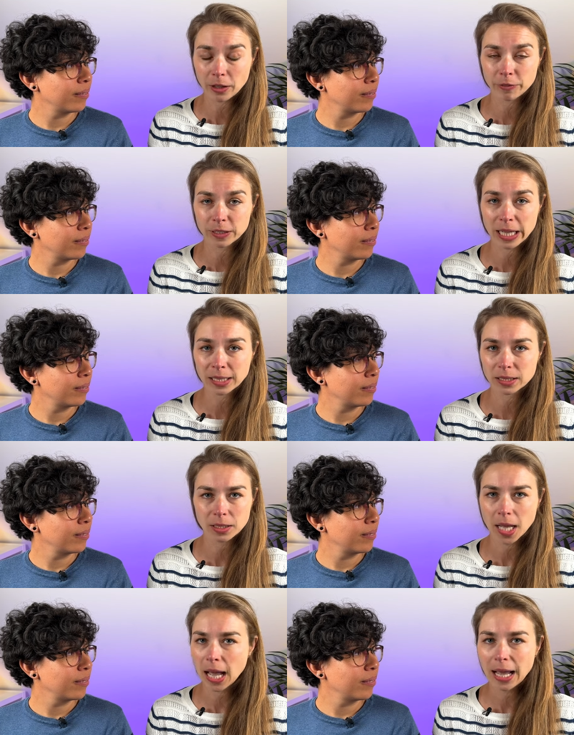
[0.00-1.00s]
Speaker 1: of text,
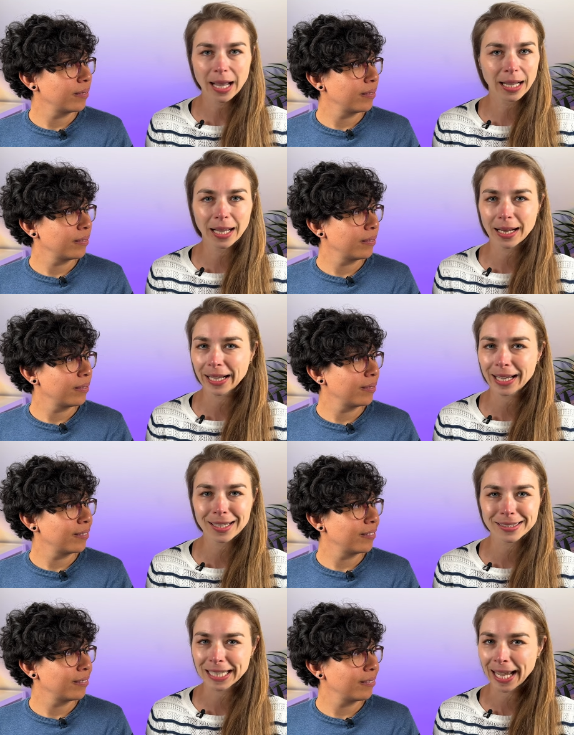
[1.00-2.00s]
Again, I
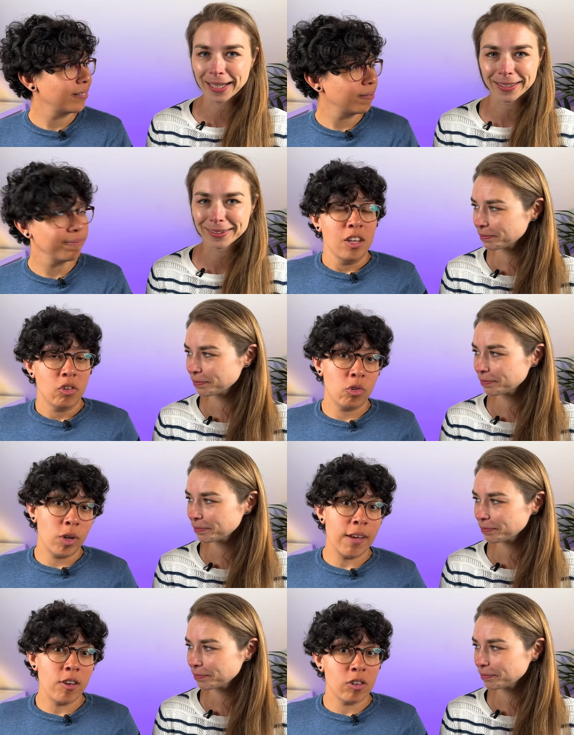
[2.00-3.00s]
cannot scan it. Hmm.
Speaker 2: So
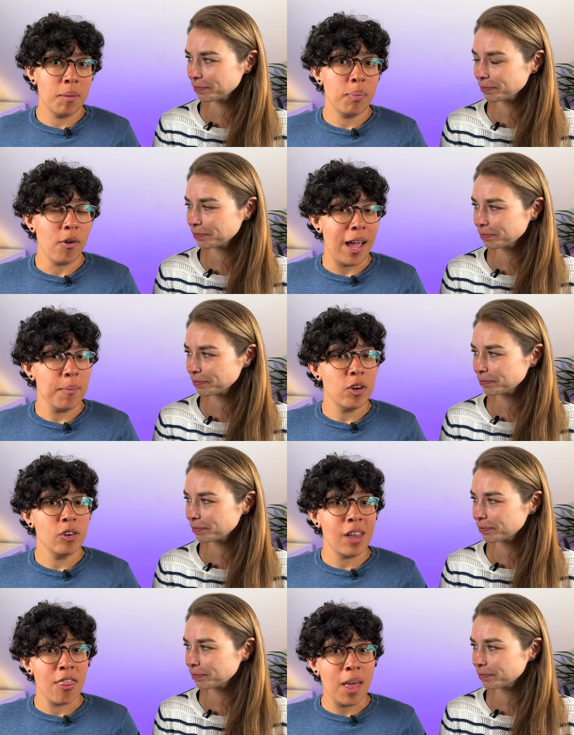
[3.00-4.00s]
to give you some
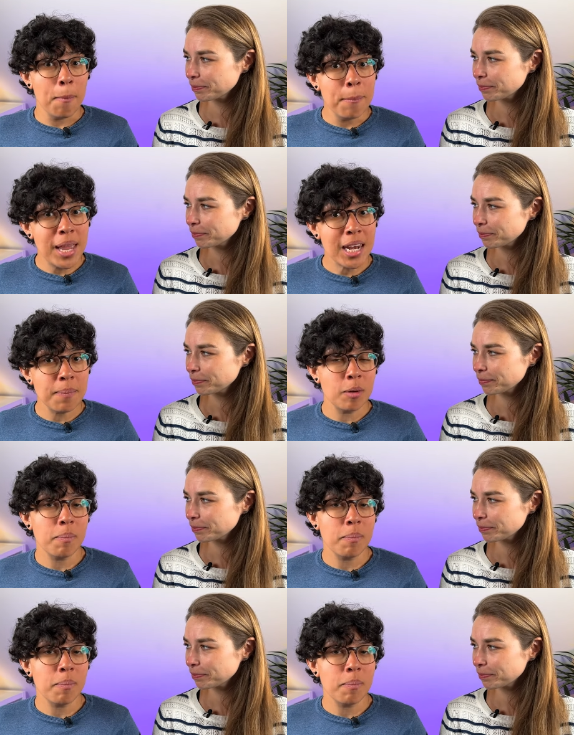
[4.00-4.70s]
parameters, the minimum